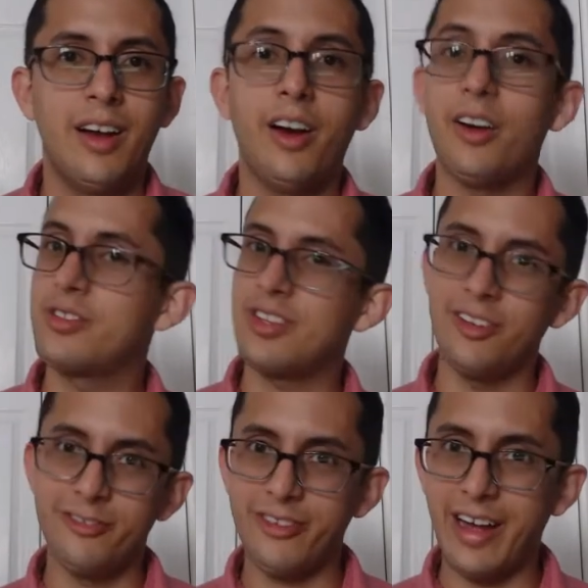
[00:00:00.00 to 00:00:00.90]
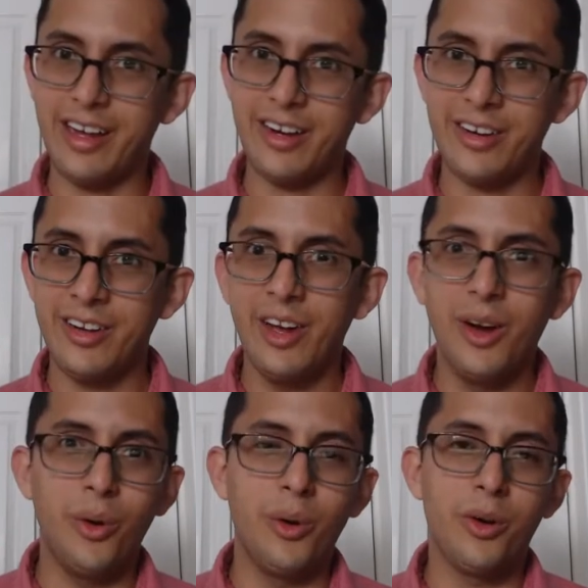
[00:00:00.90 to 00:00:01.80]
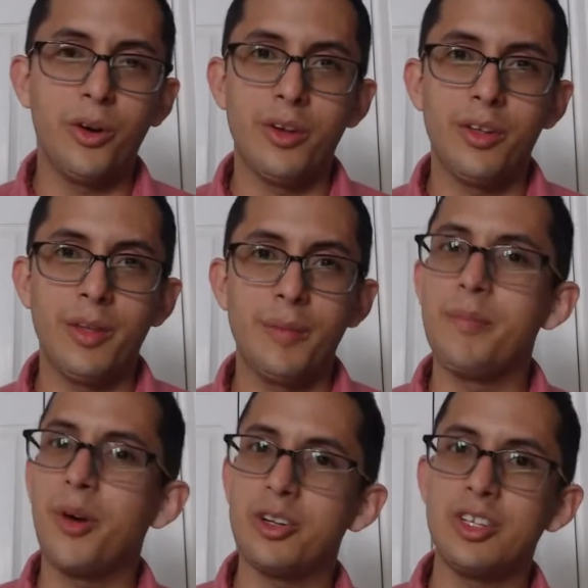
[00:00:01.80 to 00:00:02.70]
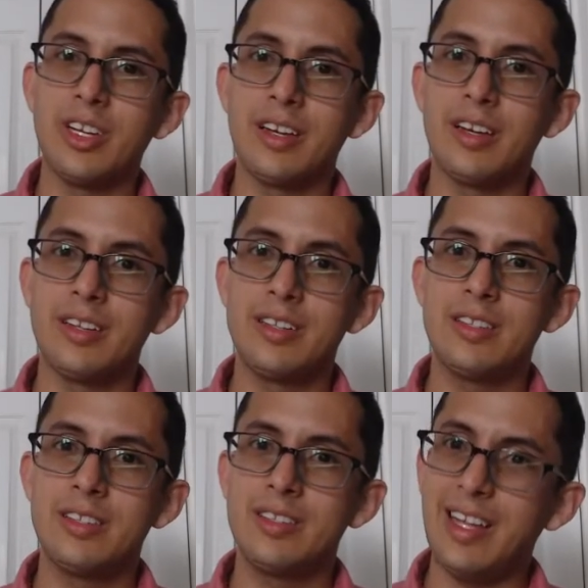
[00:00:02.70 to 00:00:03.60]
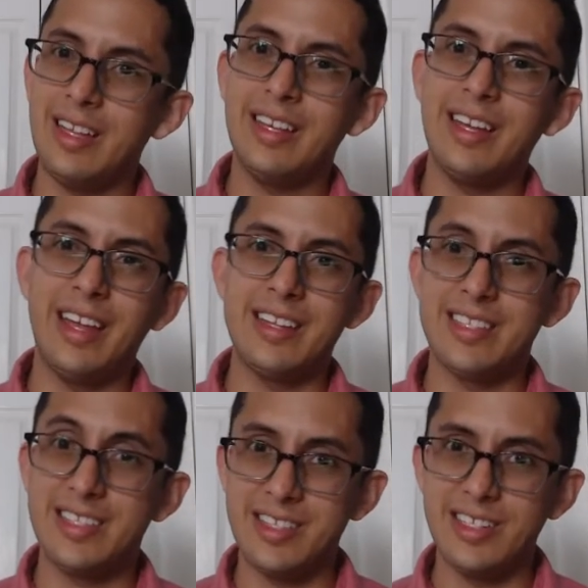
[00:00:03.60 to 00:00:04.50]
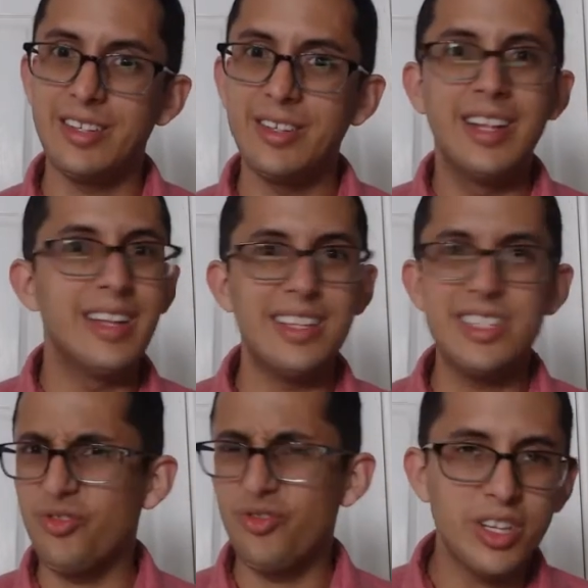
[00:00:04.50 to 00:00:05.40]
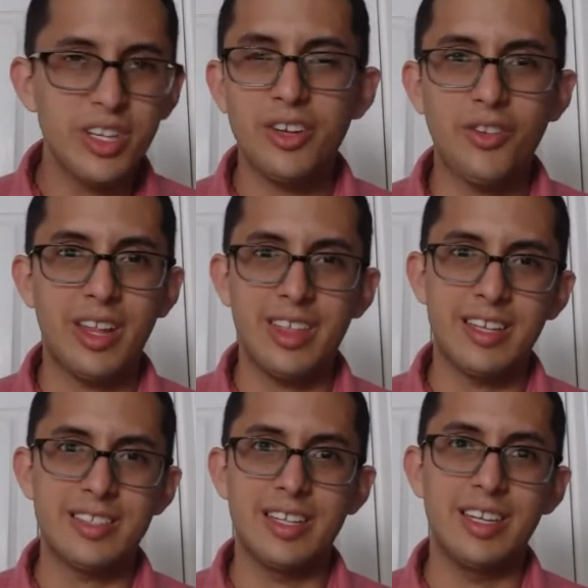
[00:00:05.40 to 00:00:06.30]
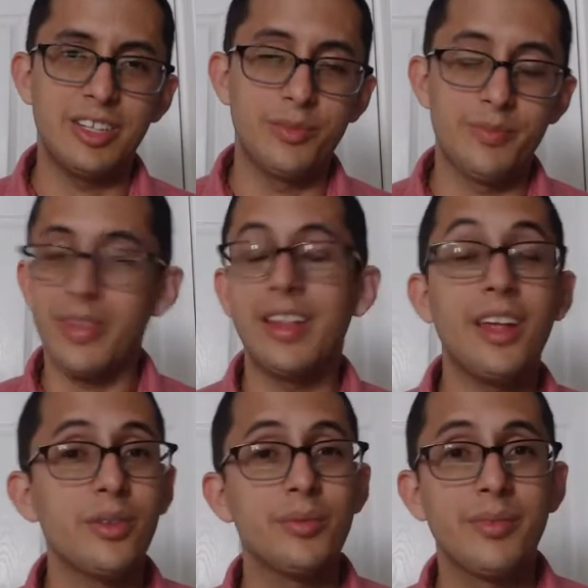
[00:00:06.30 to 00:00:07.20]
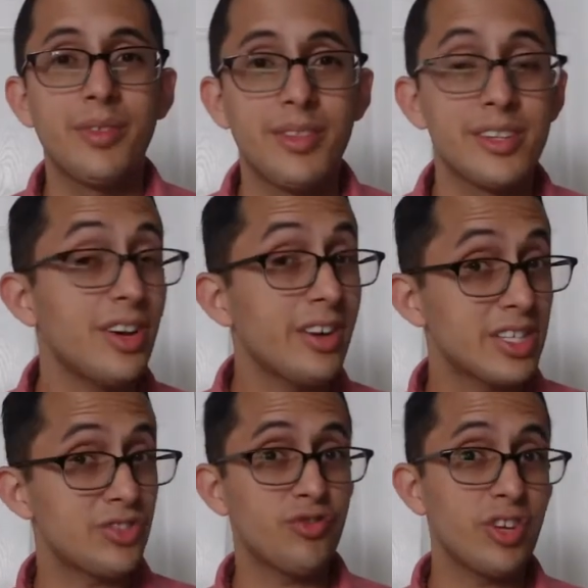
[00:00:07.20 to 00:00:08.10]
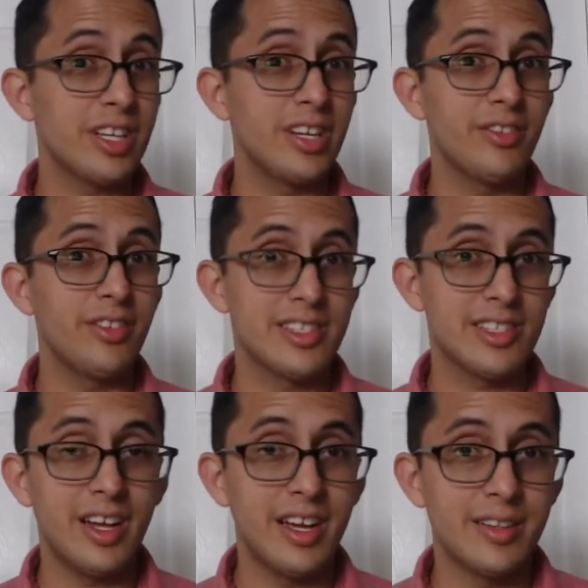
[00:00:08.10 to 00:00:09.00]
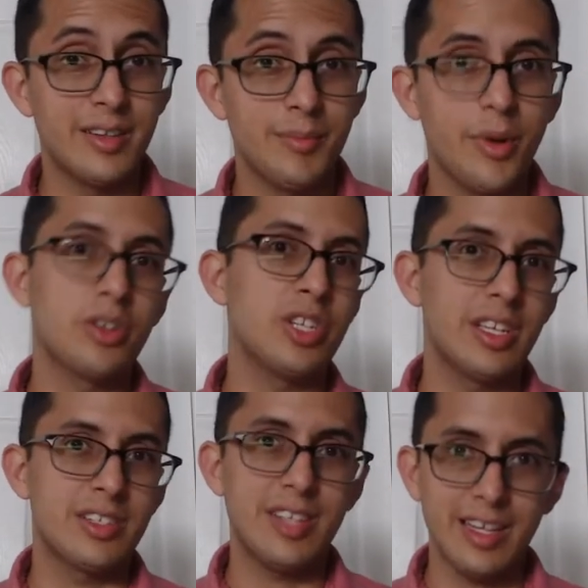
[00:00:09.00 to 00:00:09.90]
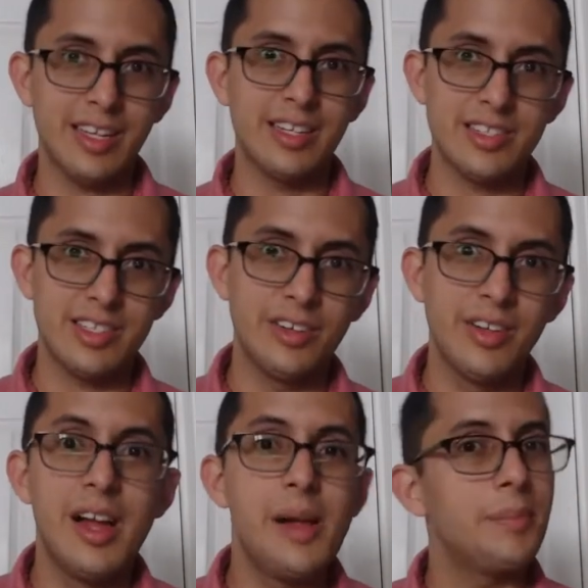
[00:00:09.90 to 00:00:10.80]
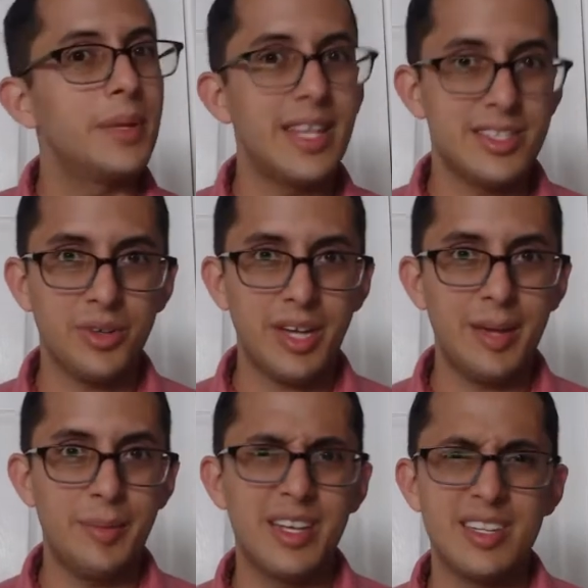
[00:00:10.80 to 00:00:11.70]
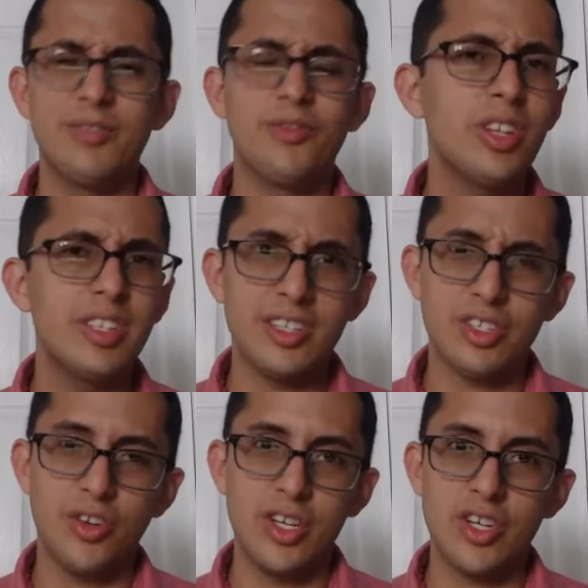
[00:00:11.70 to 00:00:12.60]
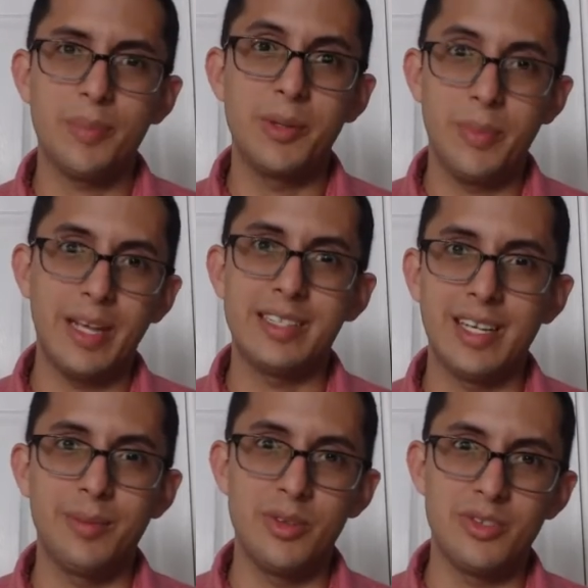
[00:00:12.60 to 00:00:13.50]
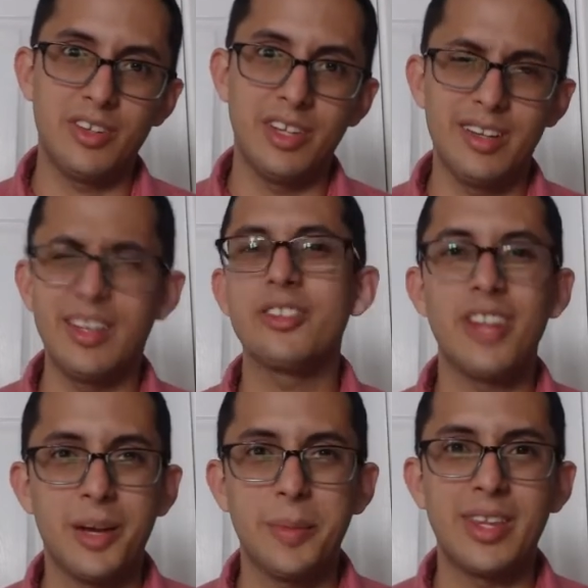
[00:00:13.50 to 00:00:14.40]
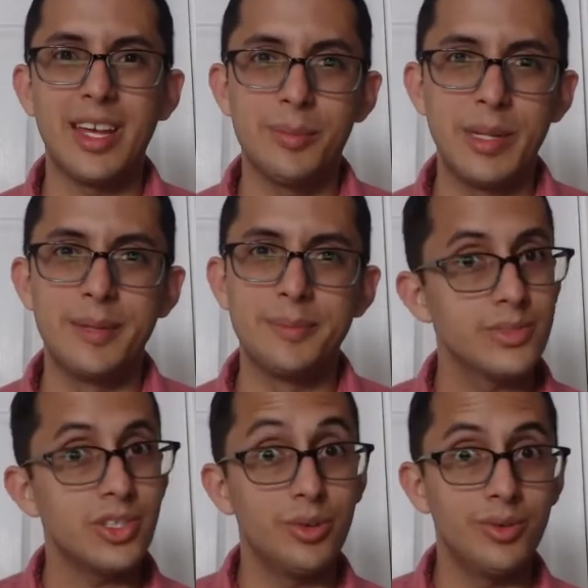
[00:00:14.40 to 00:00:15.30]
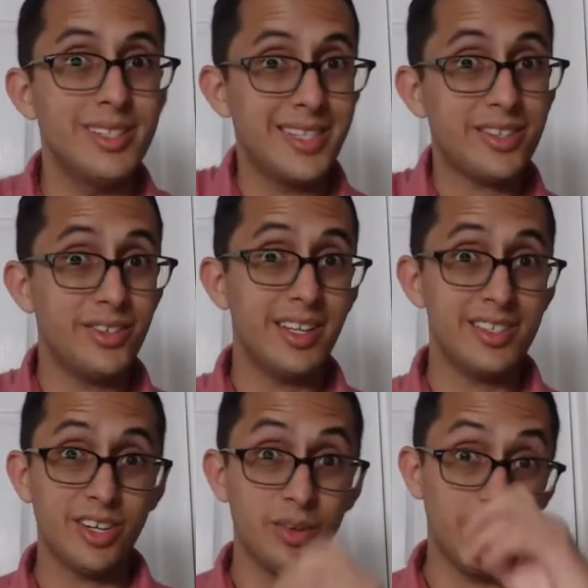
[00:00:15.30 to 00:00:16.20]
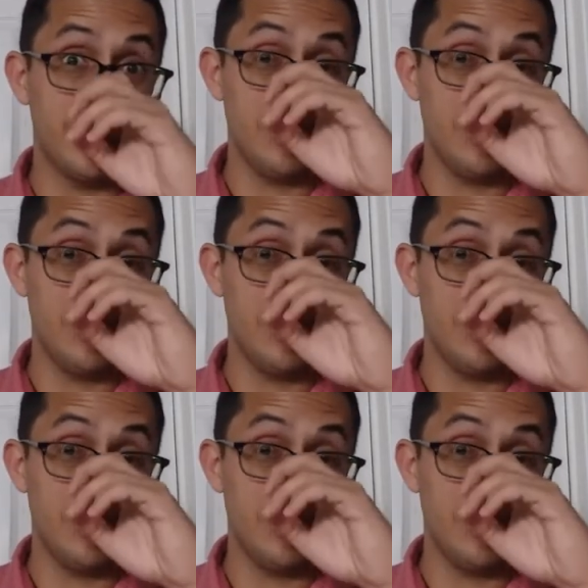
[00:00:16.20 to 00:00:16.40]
hearts of fire or them marching stately and still. These are really great things that they do. Now, the song gets rid of this line, marching stately and still, but that's okay because it really does a great job depicting it musically. I'll talk about that in a minute. So let's actually get started with the